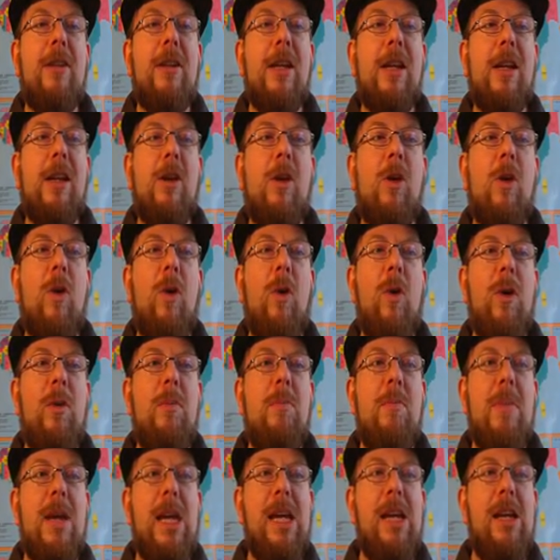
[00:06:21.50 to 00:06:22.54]
it could
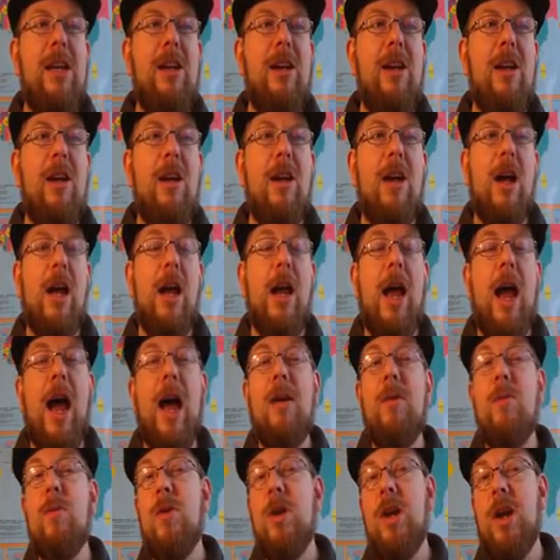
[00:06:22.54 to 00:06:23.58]
mean, I
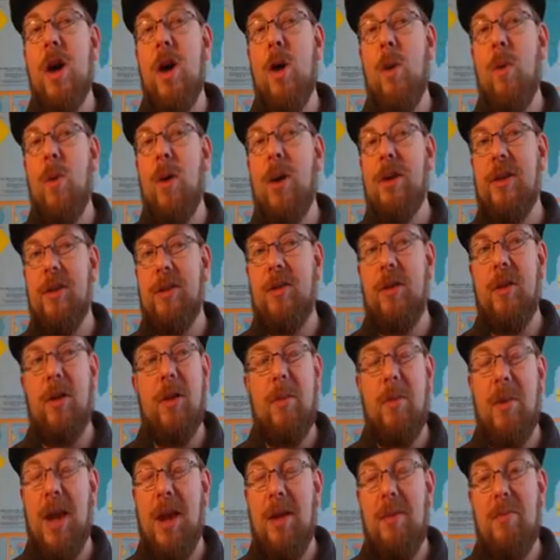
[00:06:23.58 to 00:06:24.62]
don't know what it's going
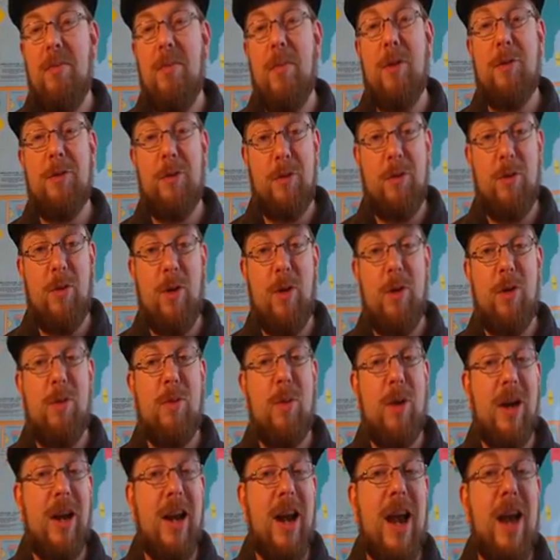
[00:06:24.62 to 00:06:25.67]
to mean moving forward.
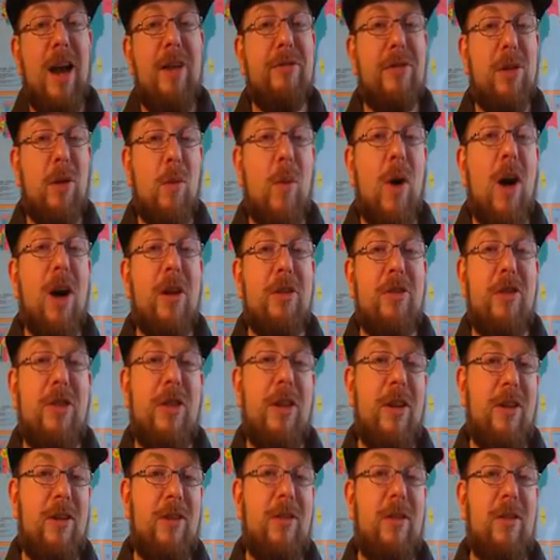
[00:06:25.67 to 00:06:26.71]
We're going to have to watch
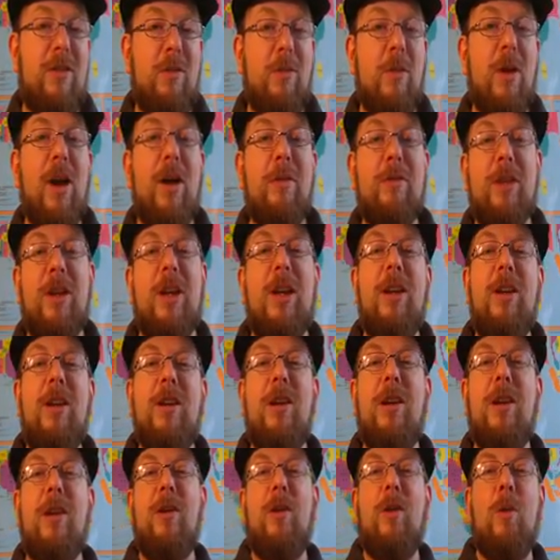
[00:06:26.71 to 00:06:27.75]
this. We're going to have to
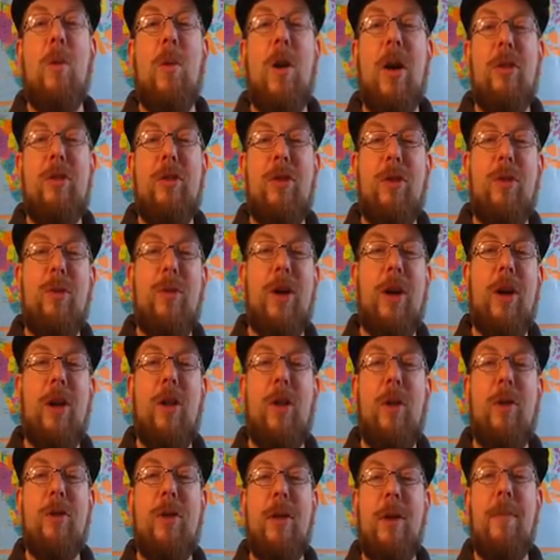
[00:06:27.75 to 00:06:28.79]
continue to watch this very
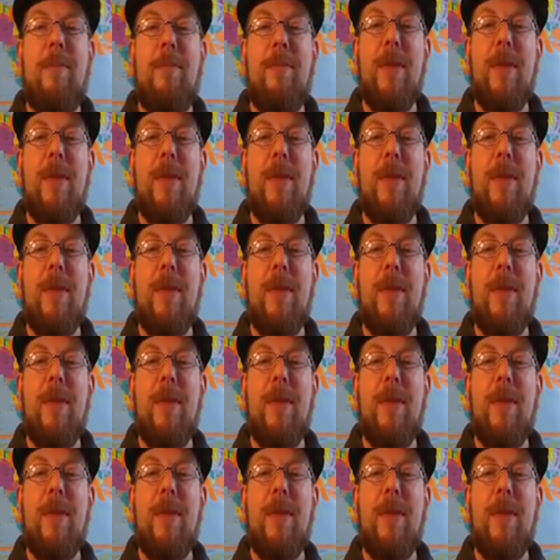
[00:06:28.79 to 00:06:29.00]
closely.